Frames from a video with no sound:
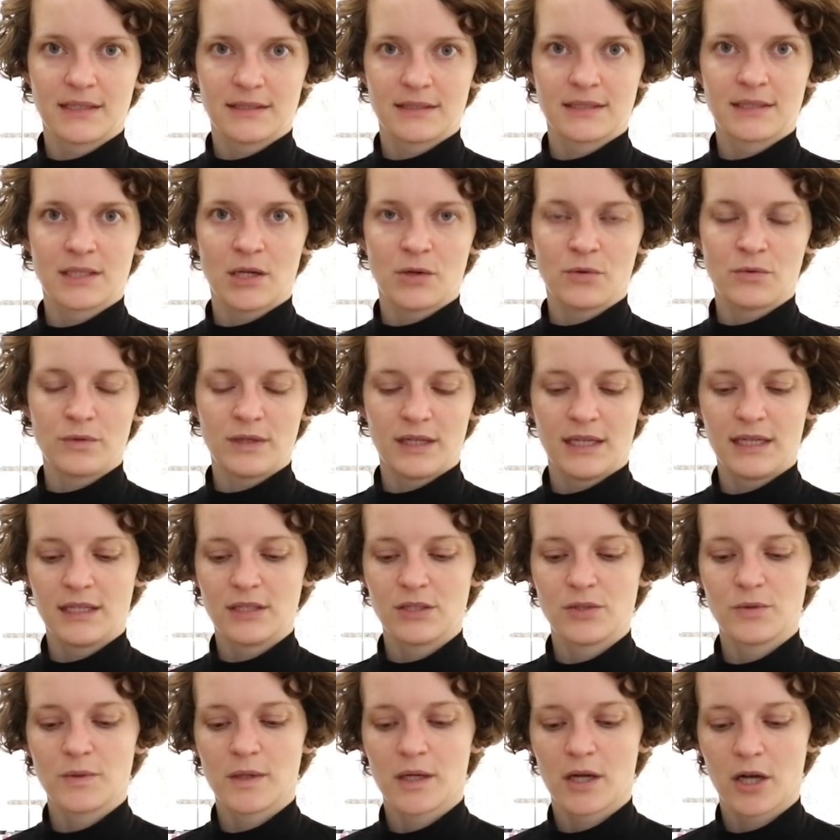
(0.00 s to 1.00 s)
sewn
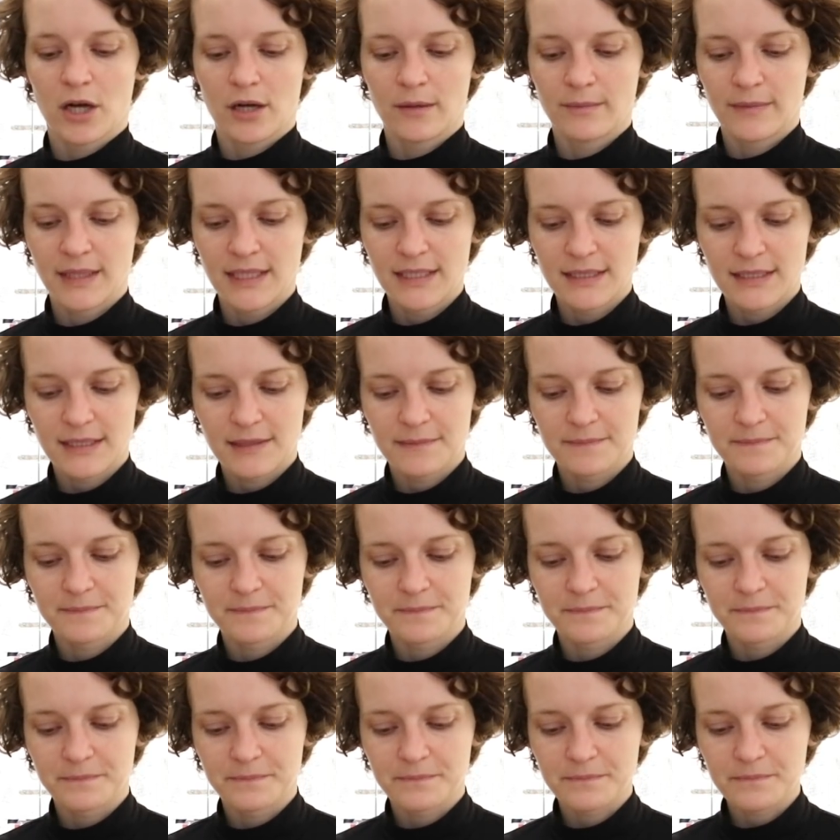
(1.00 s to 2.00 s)
into a garment.
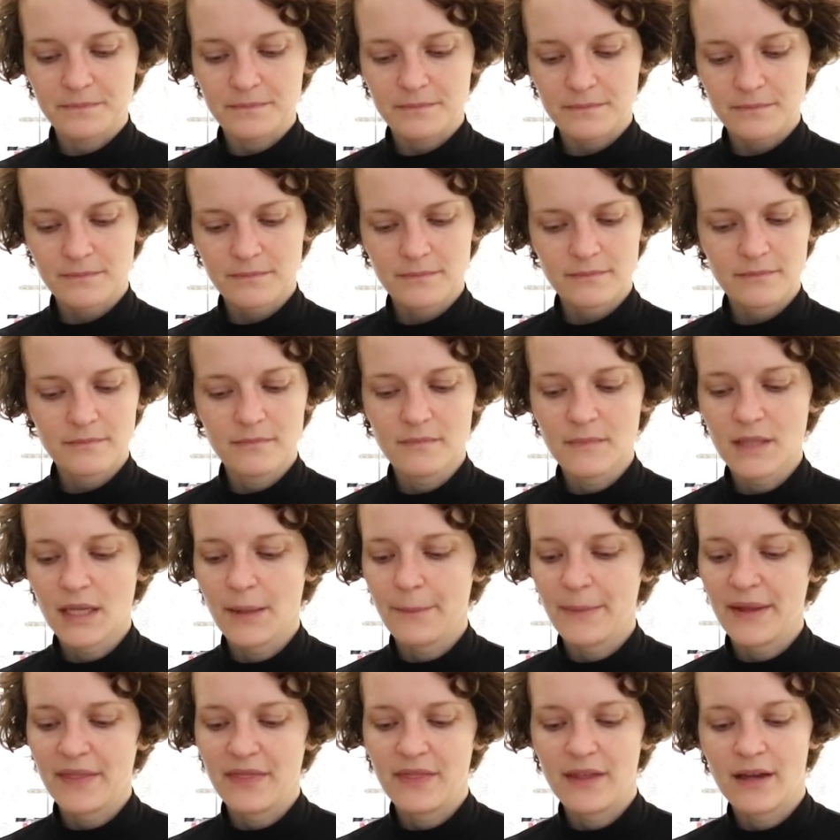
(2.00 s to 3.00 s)

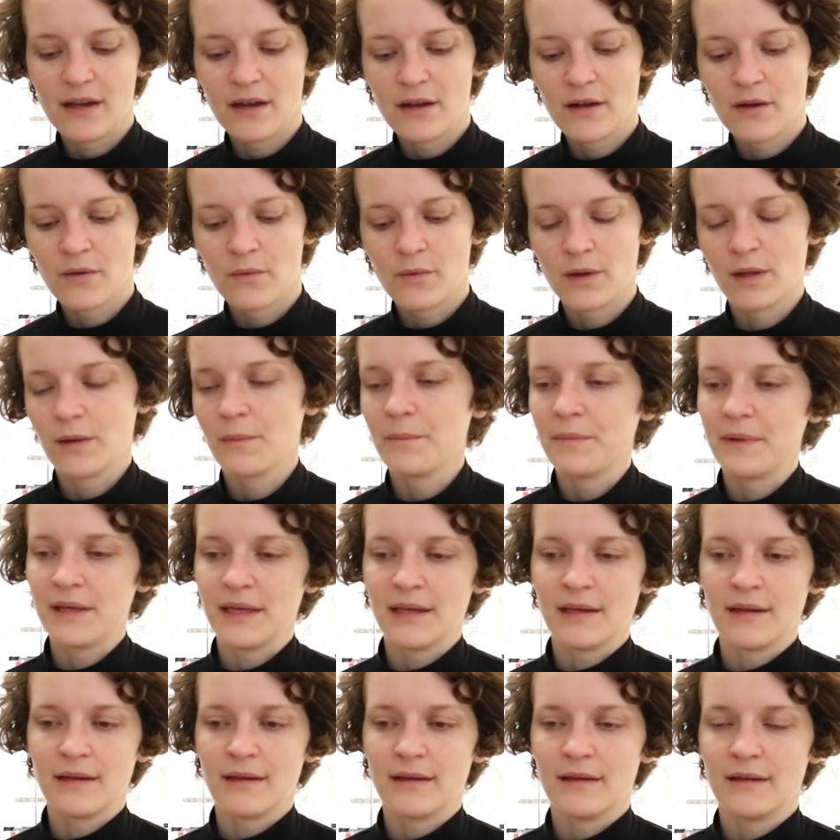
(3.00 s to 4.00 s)
But there will
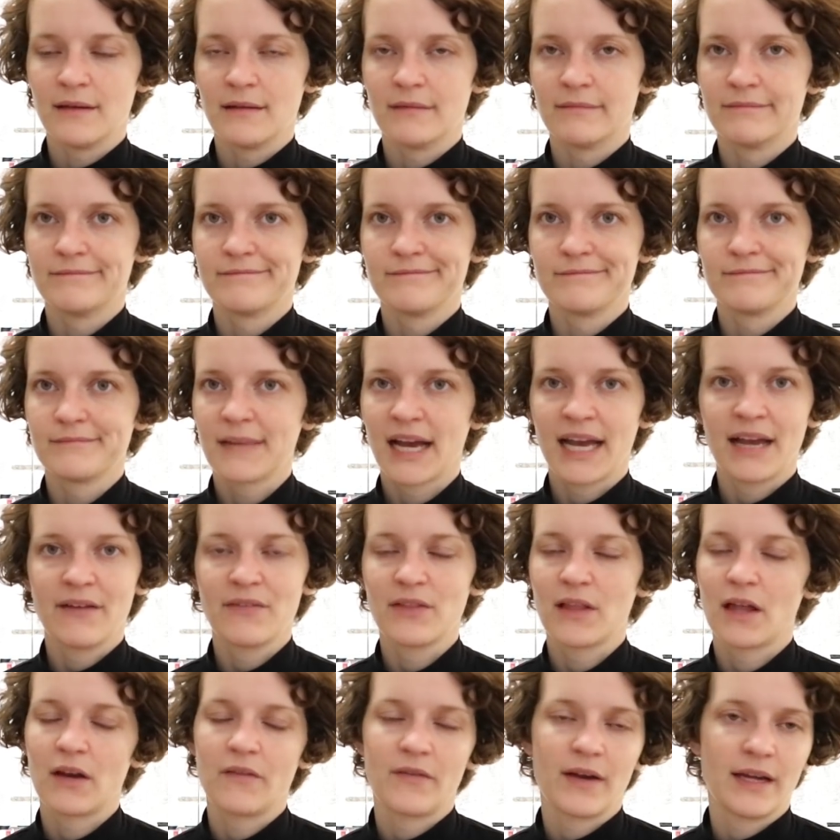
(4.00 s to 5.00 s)
be, I have
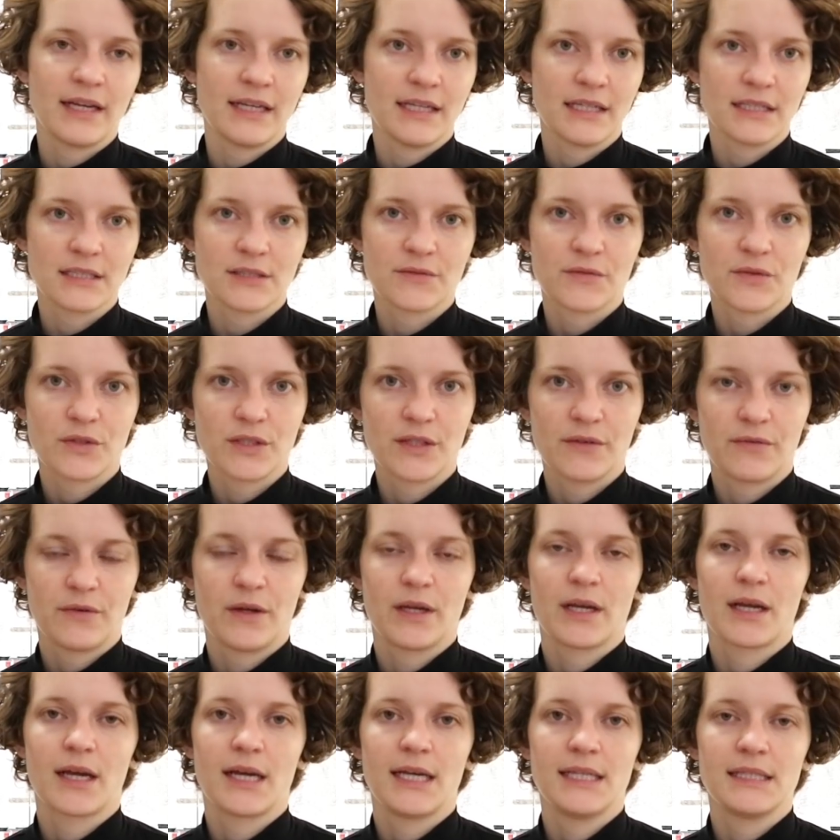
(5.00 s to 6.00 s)
a lot of ideas for
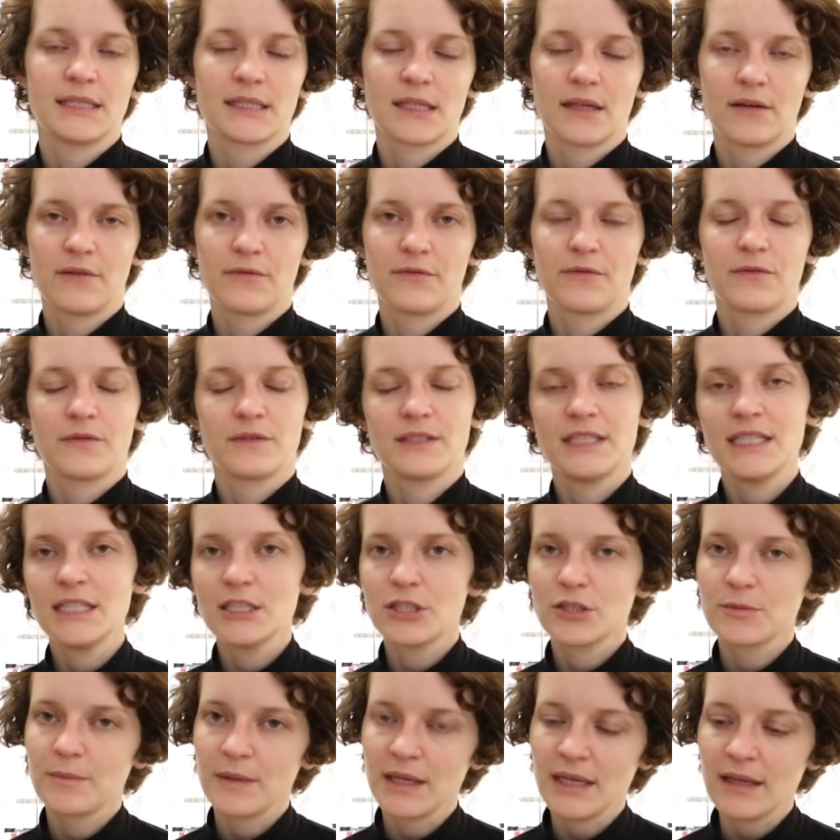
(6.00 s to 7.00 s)
different kinds of
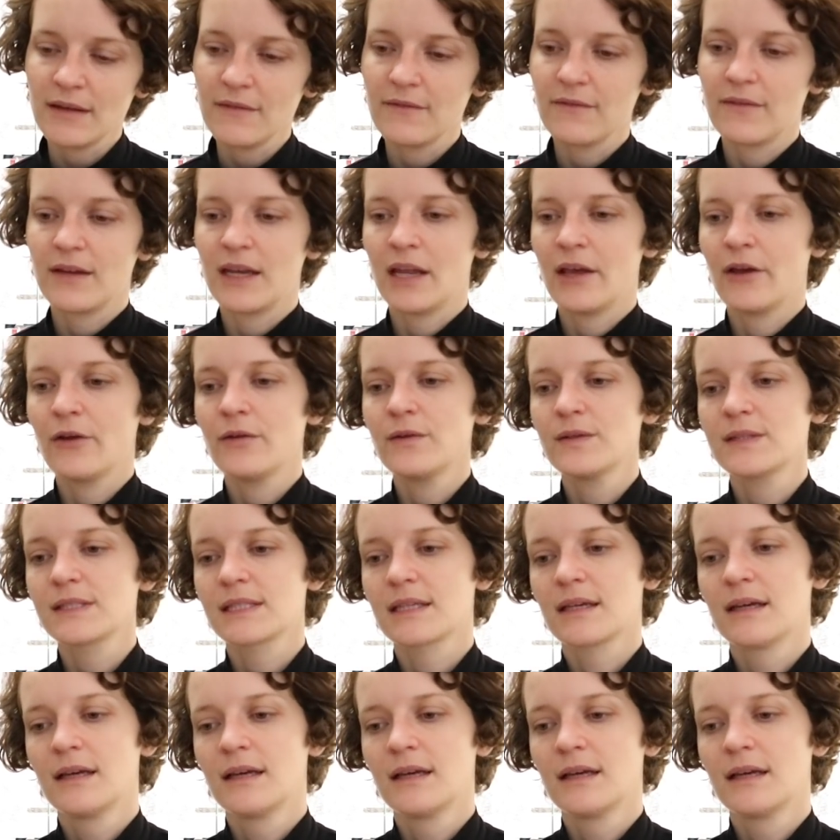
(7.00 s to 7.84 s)
Teach Me videos.